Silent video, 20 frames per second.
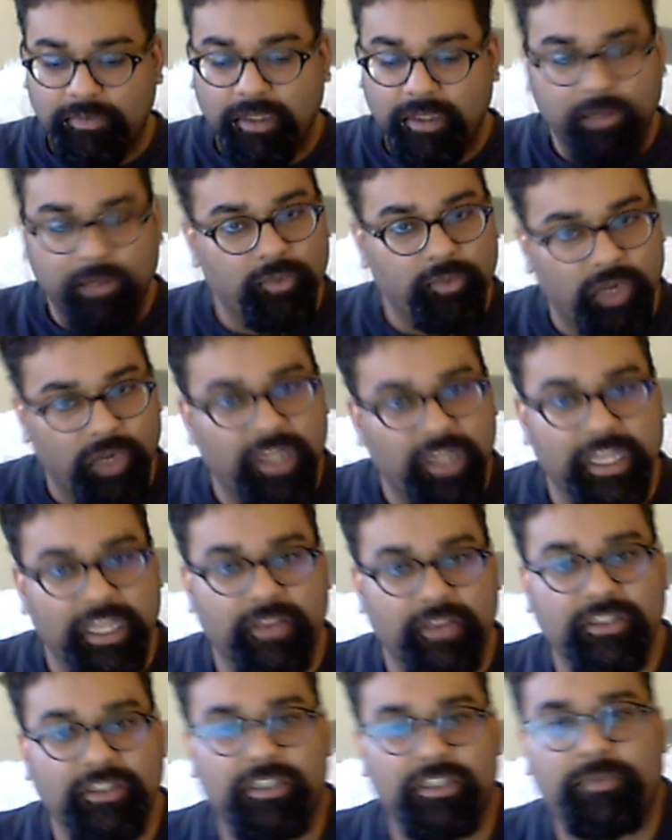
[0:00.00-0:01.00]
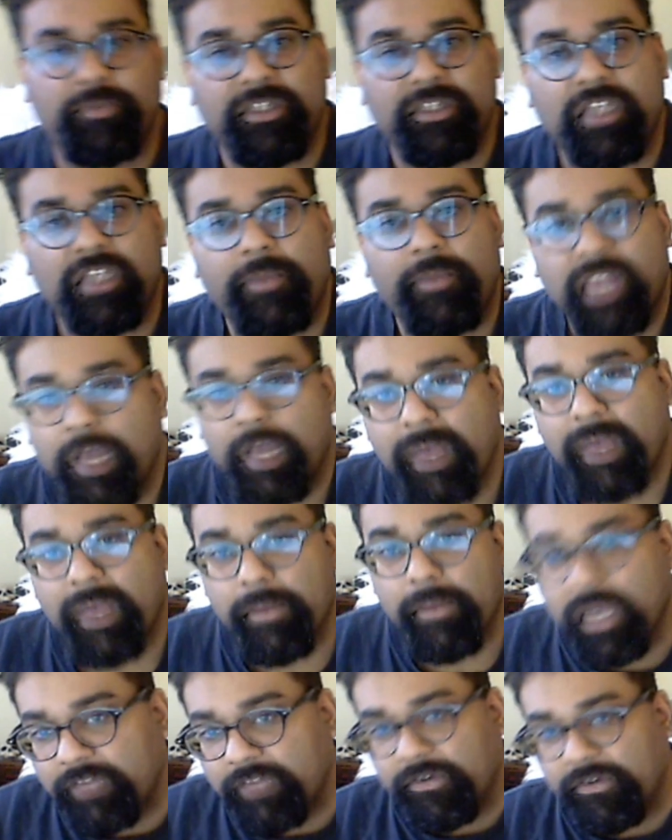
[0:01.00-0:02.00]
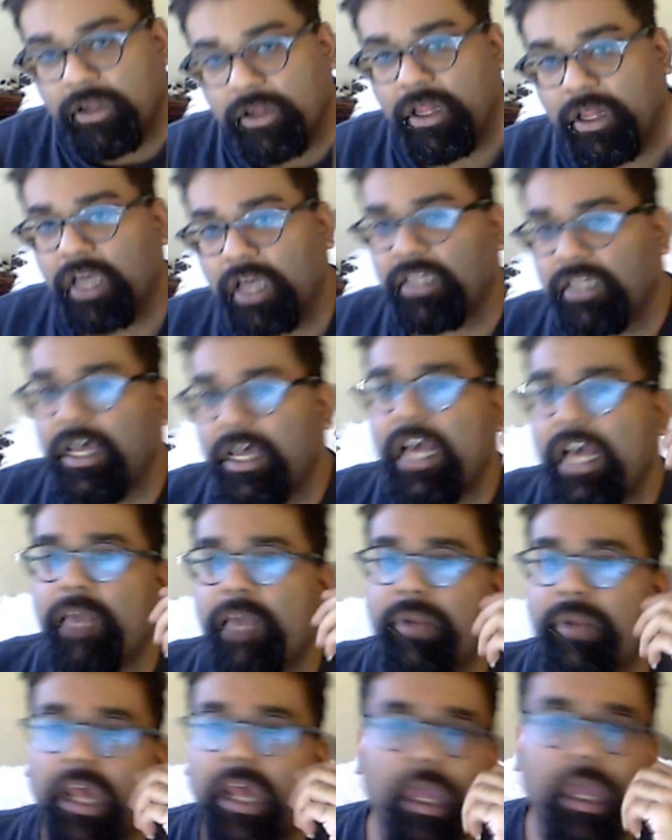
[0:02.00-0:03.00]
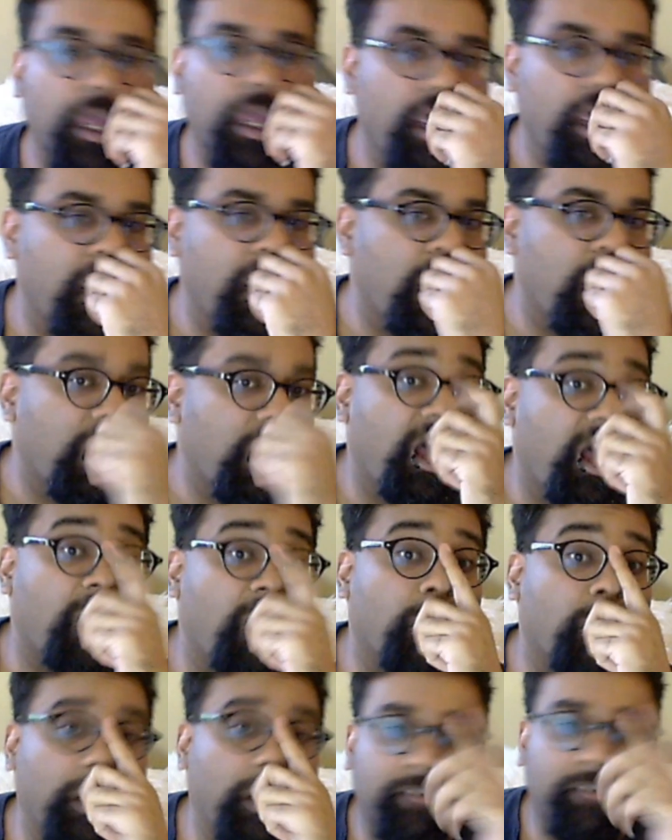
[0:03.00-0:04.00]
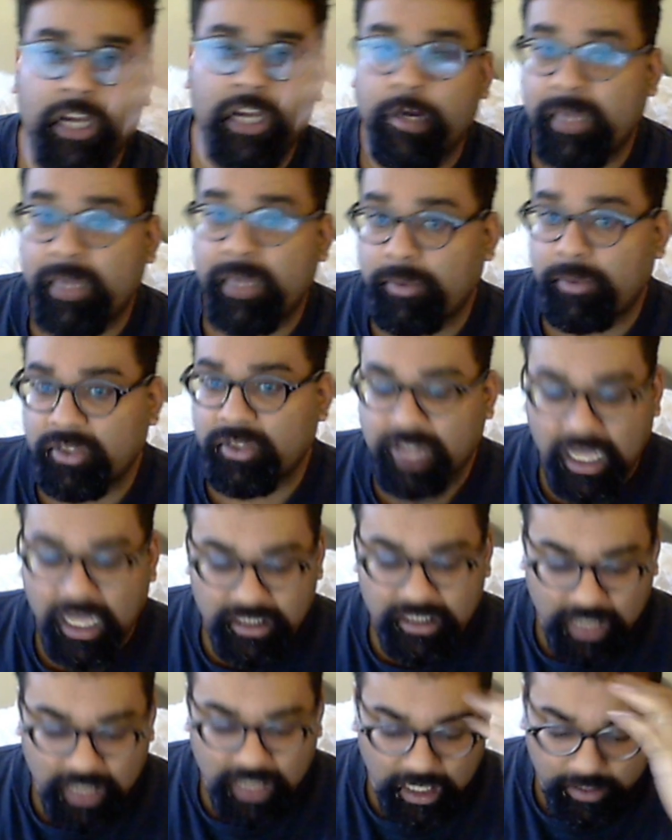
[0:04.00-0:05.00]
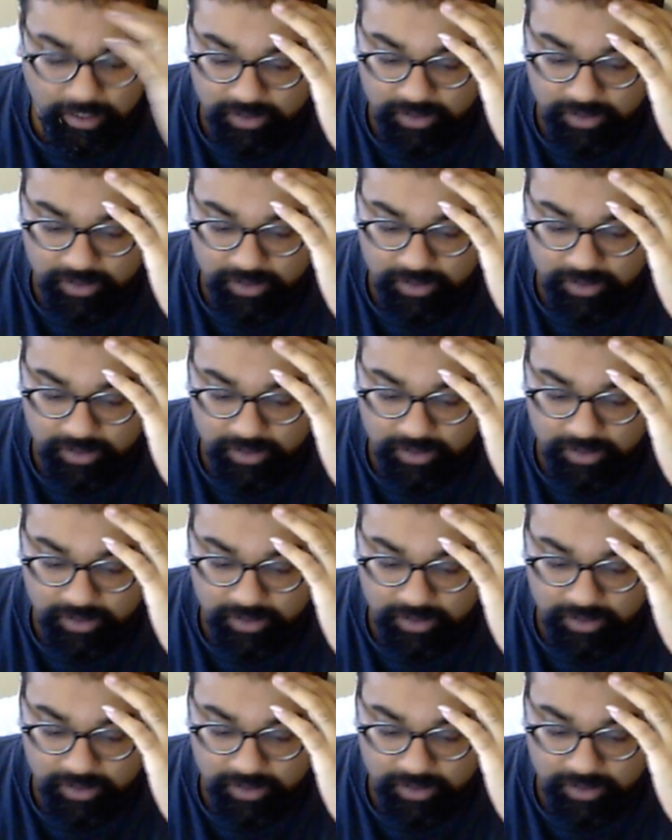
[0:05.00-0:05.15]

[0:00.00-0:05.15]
really, this has been something on my mind for a long time, and I would love to hear people's thoughts on it.